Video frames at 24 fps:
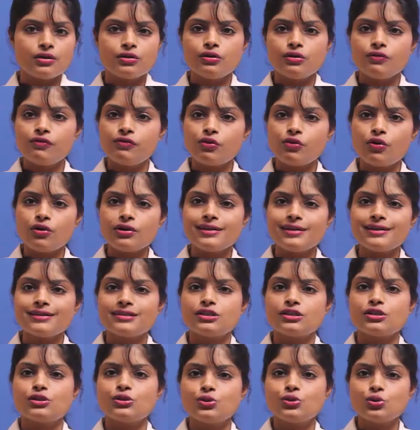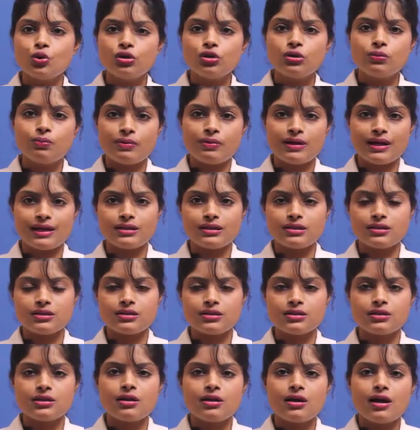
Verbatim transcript: the fluoridated toothpicks